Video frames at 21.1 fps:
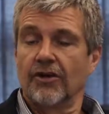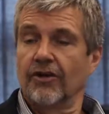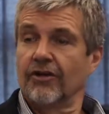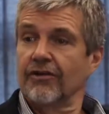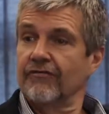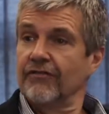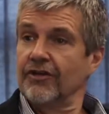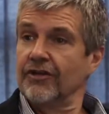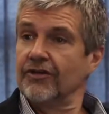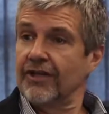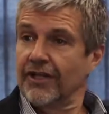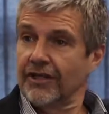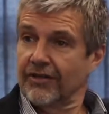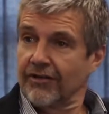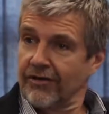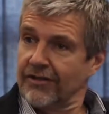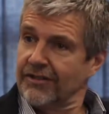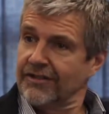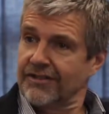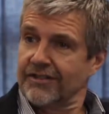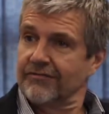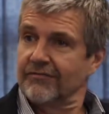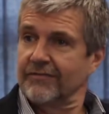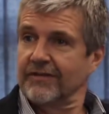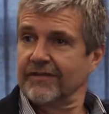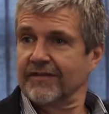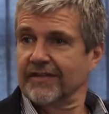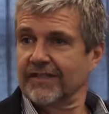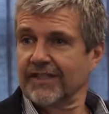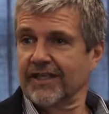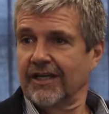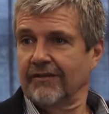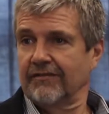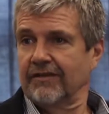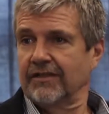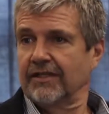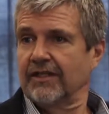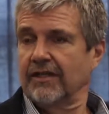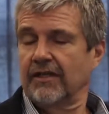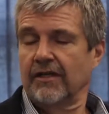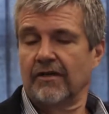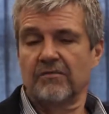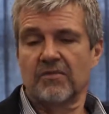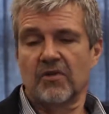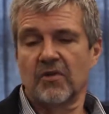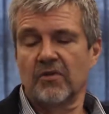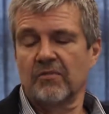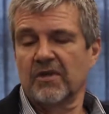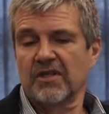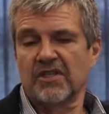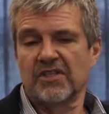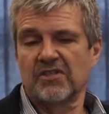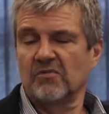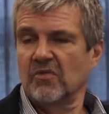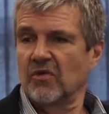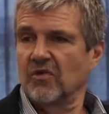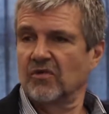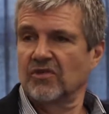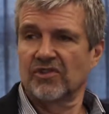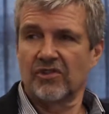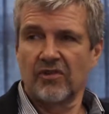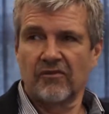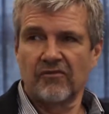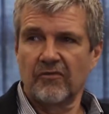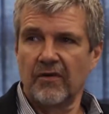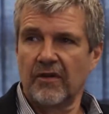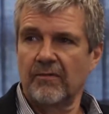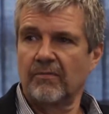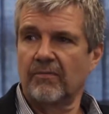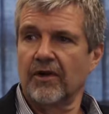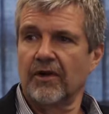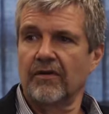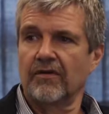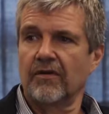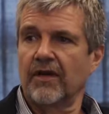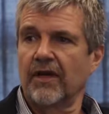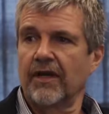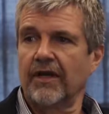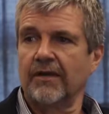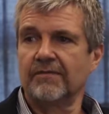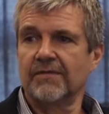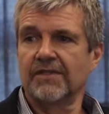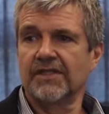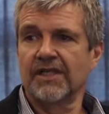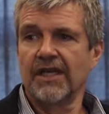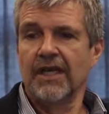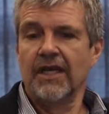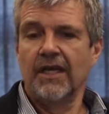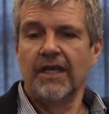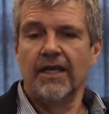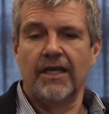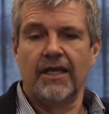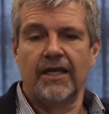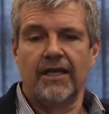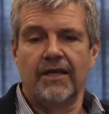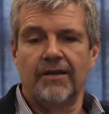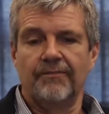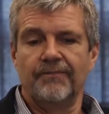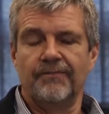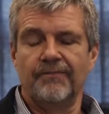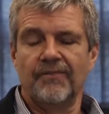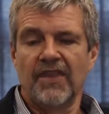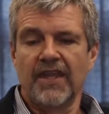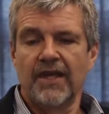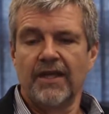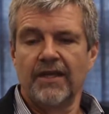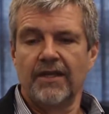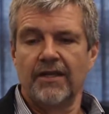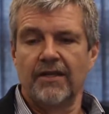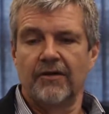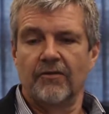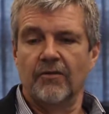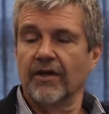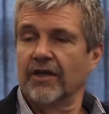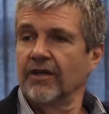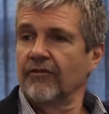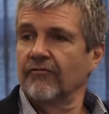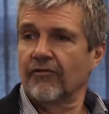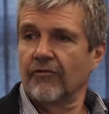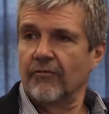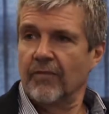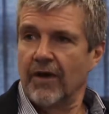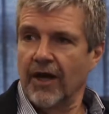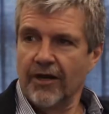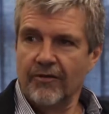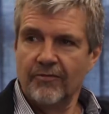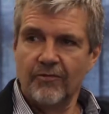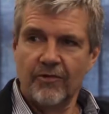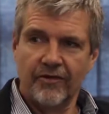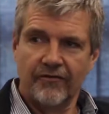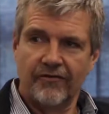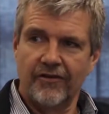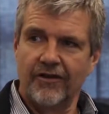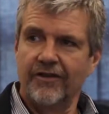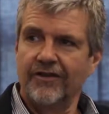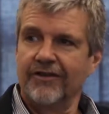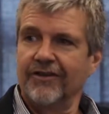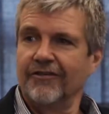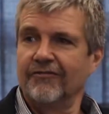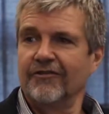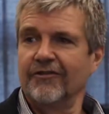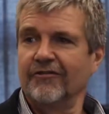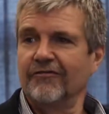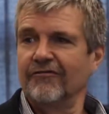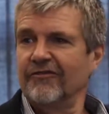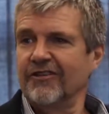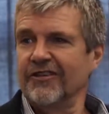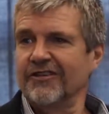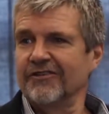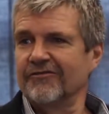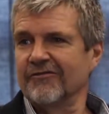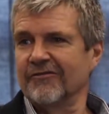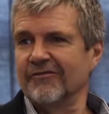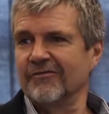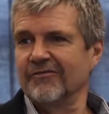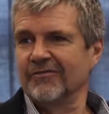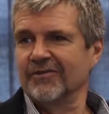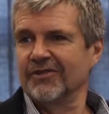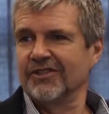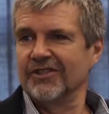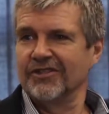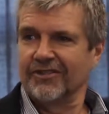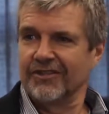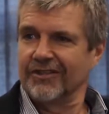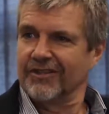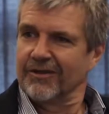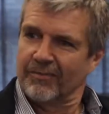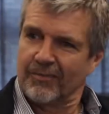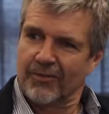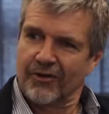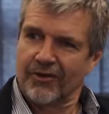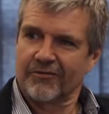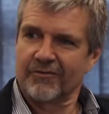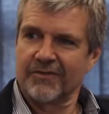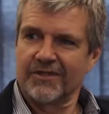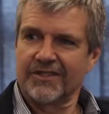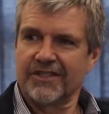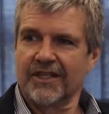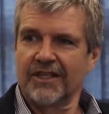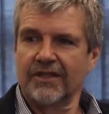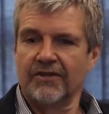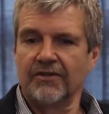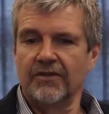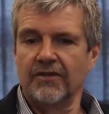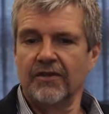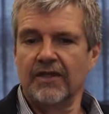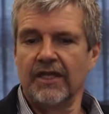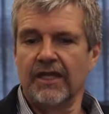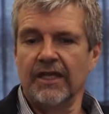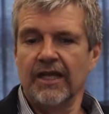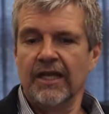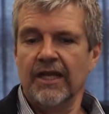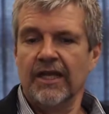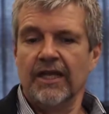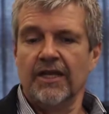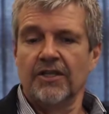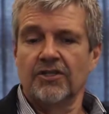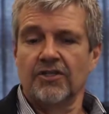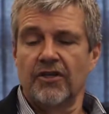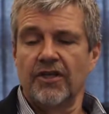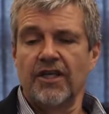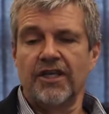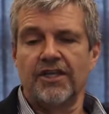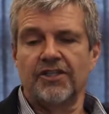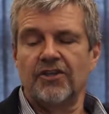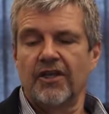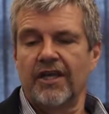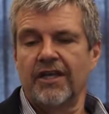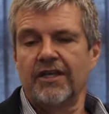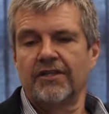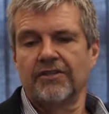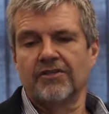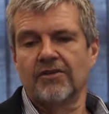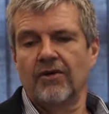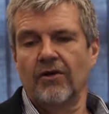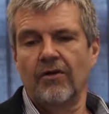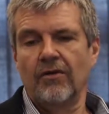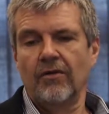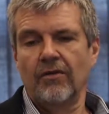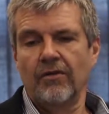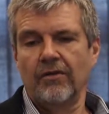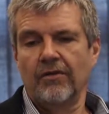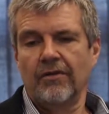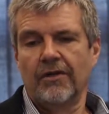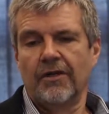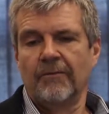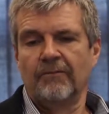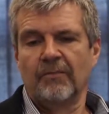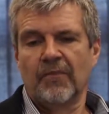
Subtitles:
a lot of new technologies we've discovered. I'm talking about small software programs. Working from home, we've learned a few things from certain departments that can do that. So yes, you had this whole